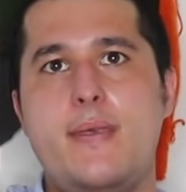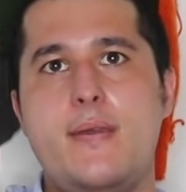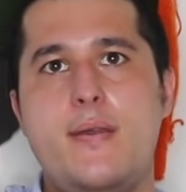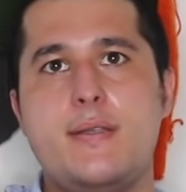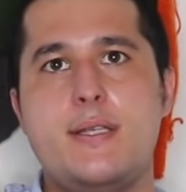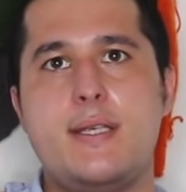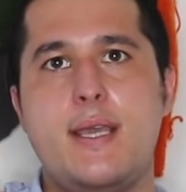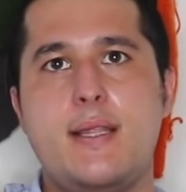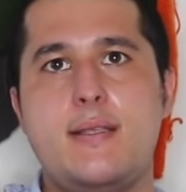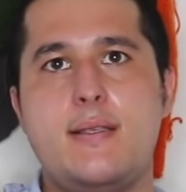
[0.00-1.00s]
there's a
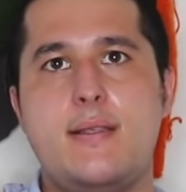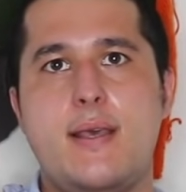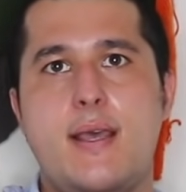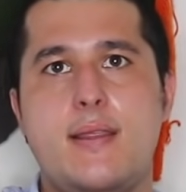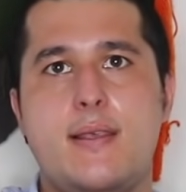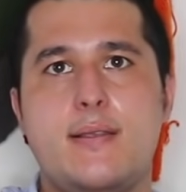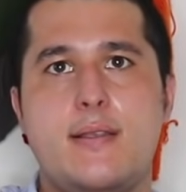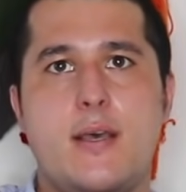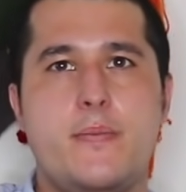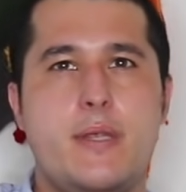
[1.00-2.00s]
chance that this
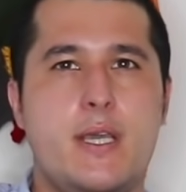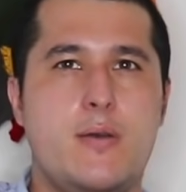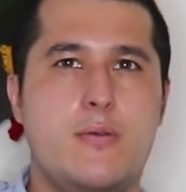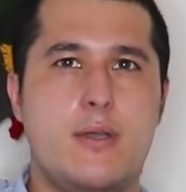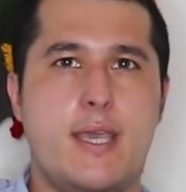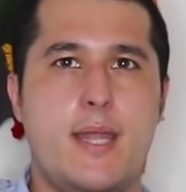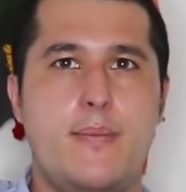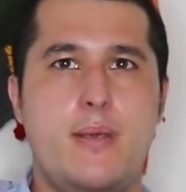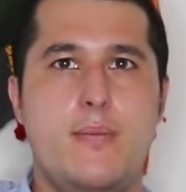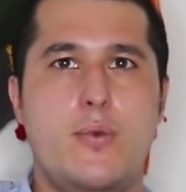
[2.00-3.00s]
thumbnail will get
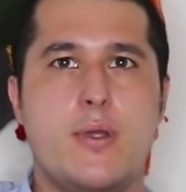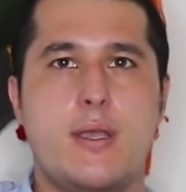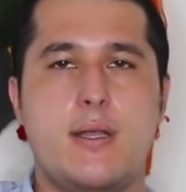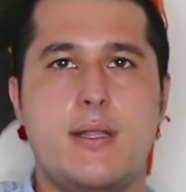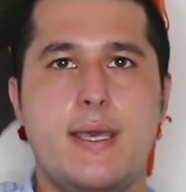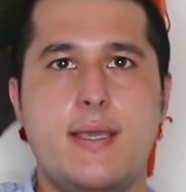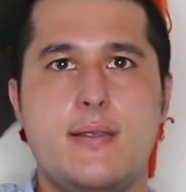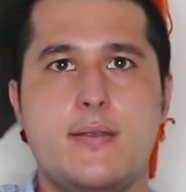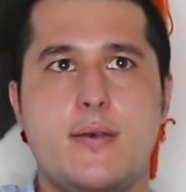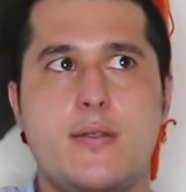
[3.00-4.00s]
me more
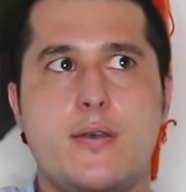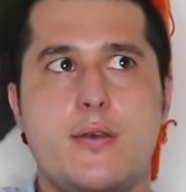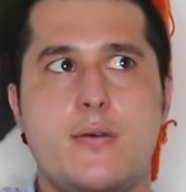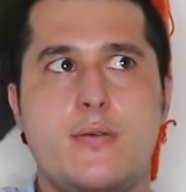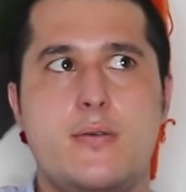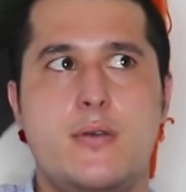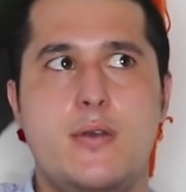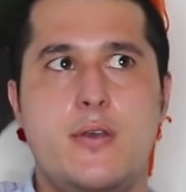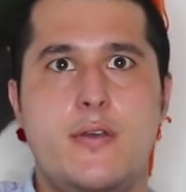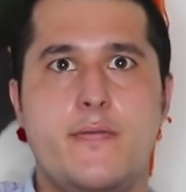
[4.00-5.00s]
clicks, although,
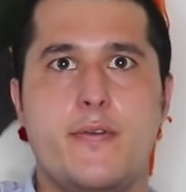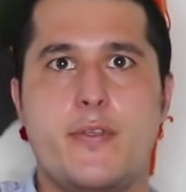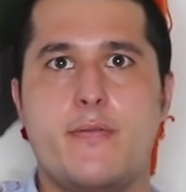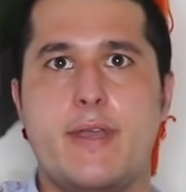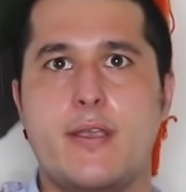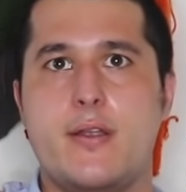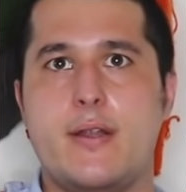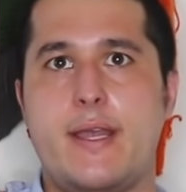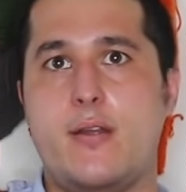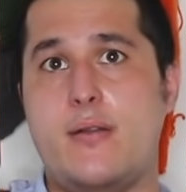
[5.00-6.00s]
for the record,
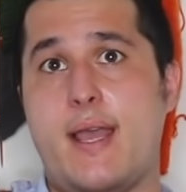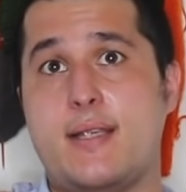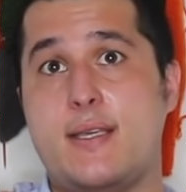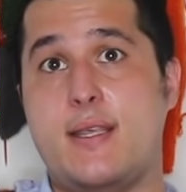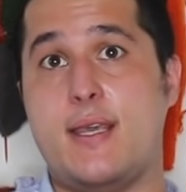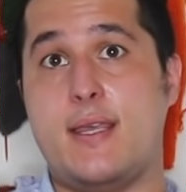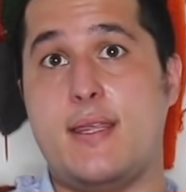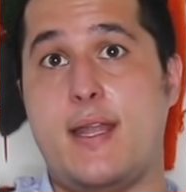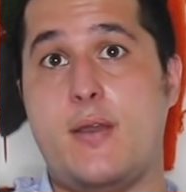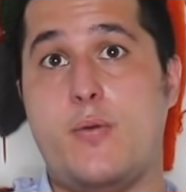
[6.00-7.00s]
I don't actually think
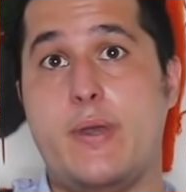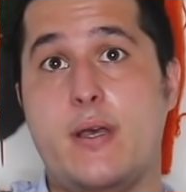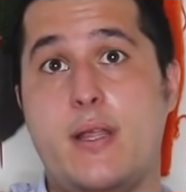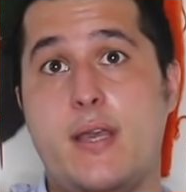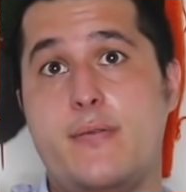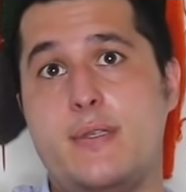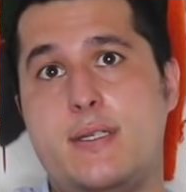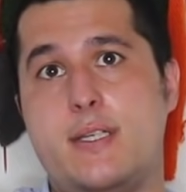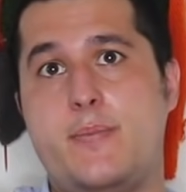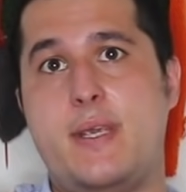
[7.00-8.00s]
that it will. I was
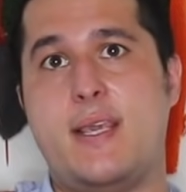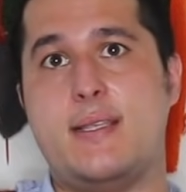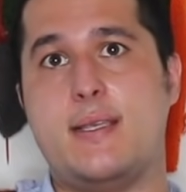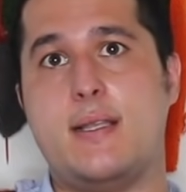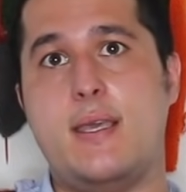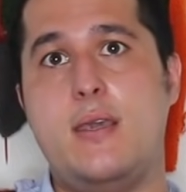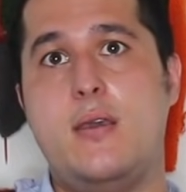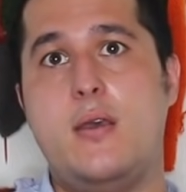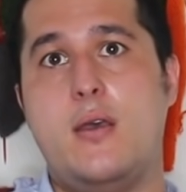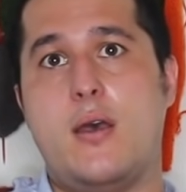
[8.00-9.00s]
just being silly.
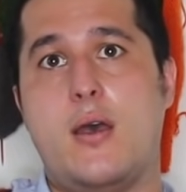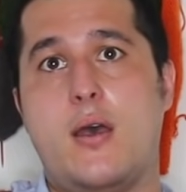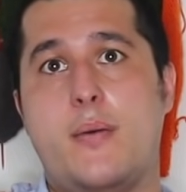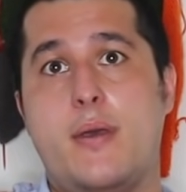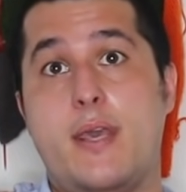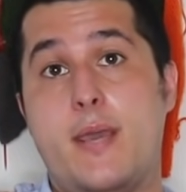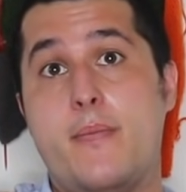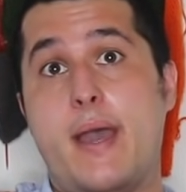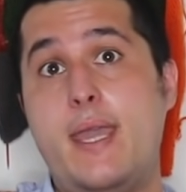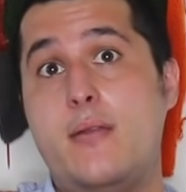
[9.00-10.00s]
It
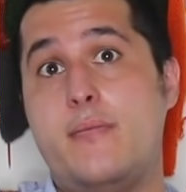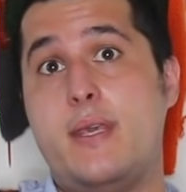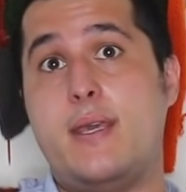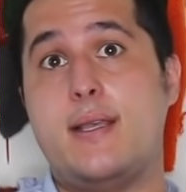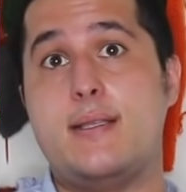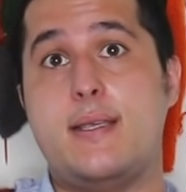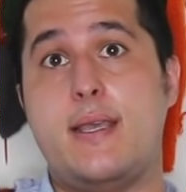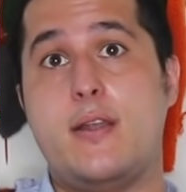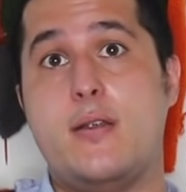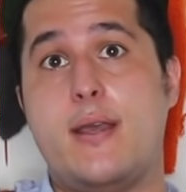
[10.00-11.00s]
might, because the
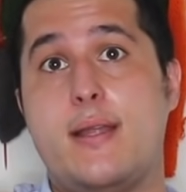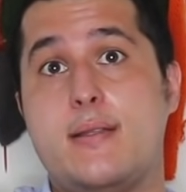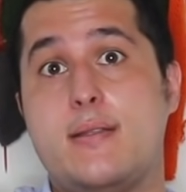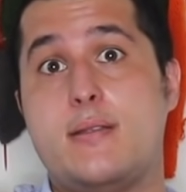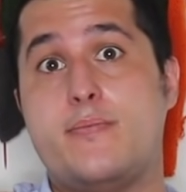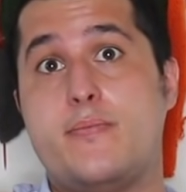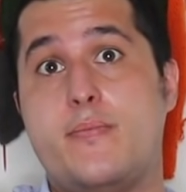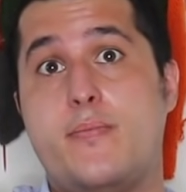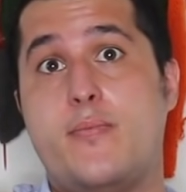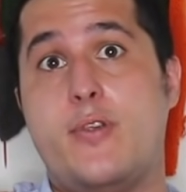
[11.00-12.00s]
internet's
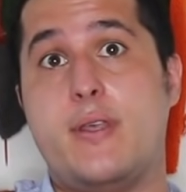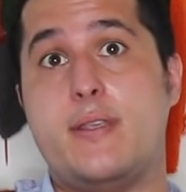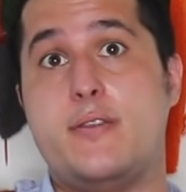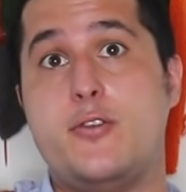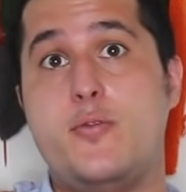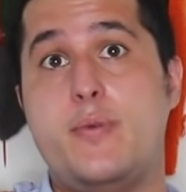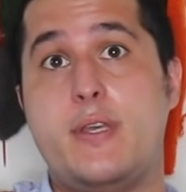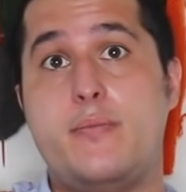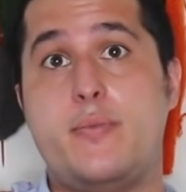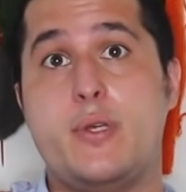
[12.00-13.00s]
really
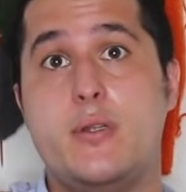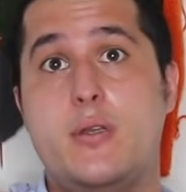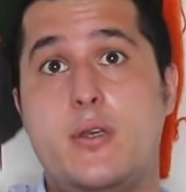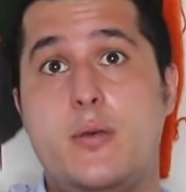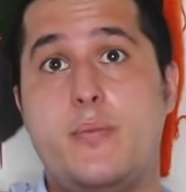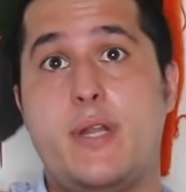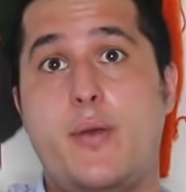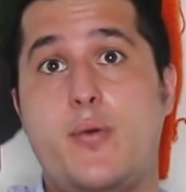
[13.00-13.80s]
stupid, but I